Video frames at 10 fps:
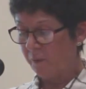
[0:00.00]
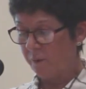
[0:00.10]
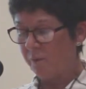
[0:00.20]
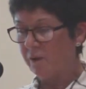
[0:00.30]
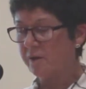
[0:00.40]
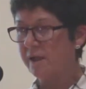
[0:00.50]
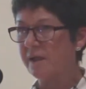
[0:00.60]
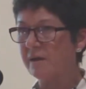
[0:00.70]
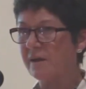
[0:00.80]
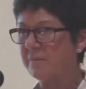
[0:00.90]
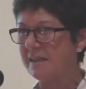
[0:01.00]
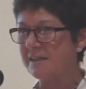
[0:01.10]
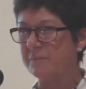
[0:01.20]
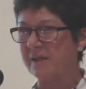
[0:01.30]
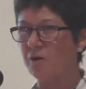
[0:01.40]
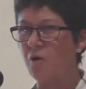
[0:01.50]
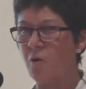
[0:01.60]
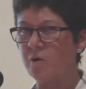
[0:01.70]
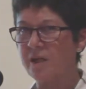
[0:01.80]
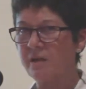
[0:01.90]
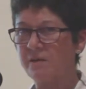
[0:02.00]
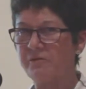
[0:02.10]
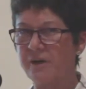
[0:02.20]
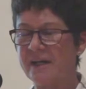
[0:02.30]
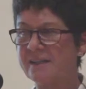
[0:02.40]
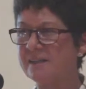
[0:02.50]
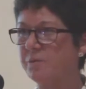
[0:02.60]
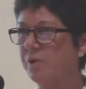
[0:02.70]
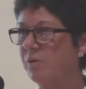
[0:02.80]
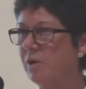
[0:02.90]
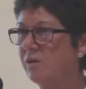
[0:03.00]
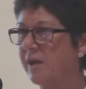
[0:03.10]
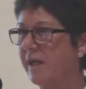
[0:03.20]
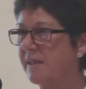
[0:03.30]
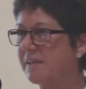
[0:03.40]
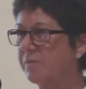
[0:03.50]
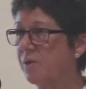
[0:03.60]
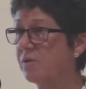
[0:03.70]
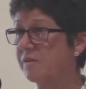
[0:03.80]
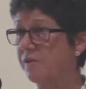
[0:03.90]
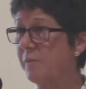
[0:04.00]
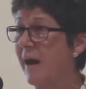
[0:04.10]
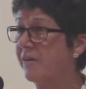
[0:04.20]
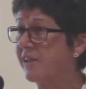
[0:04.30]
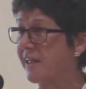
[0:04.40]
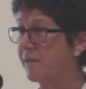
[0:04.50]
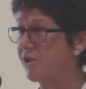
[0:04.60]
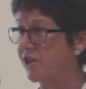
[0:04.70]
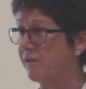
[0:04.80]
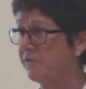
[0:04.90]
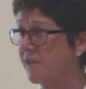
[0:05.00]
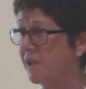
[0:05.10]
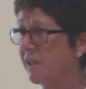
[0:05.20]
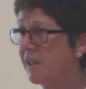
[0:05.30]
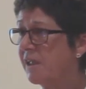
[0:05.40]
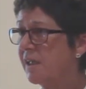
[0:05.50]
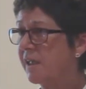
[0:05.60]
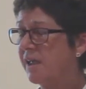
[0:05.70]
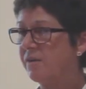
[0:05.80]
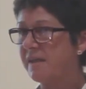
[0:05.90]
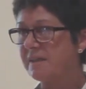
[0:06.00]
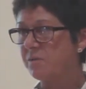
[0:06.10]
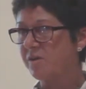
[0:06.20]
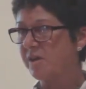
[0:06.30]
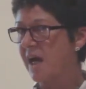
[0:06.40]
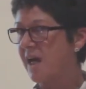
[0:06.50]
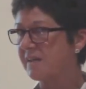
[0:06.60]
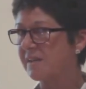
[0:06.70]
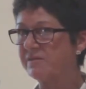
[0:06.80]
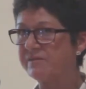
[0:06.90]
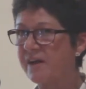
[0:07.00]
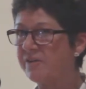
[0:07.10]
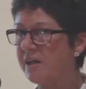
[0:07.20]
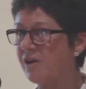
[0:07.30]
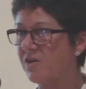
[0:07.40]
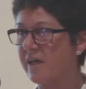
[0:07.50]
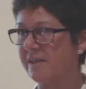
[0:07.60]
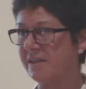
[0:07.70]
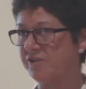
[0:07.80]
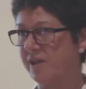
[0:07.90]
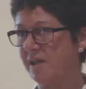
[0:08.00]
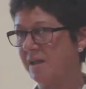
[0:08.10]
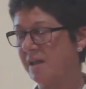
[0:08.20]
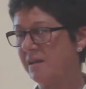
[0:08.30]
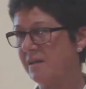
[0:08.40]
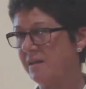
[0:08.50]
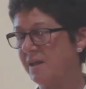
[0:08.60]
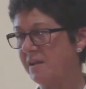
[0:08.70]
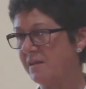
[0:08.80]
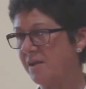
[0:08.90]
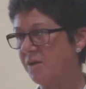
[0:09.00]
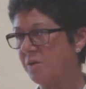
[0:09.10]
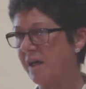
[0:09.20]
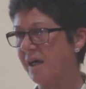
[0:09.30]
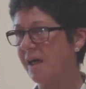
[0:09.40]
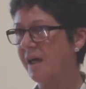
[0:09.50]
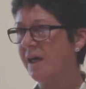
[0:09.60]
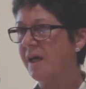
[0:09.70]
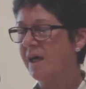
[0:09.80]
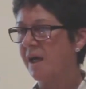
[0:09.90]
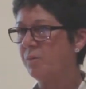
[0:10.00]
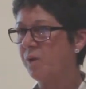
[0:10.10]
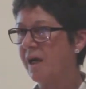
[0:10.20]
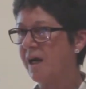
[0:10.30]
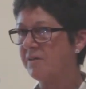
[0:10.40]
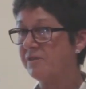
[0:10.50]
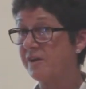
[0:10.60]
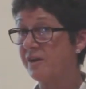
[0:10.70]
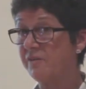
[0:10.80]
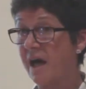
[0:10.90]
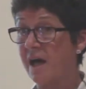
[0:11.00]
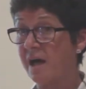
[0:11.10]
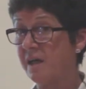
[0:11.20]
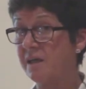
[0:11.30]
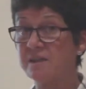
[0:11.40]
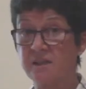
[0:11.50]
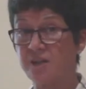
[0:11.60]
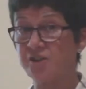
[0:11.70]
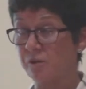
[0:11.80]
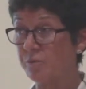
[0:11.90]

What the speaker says: We were looking, it's a bit corny, the phrase, we were looking, I suppose, for a paradigm shift. This work has a very long history in the UK, and we have a very high international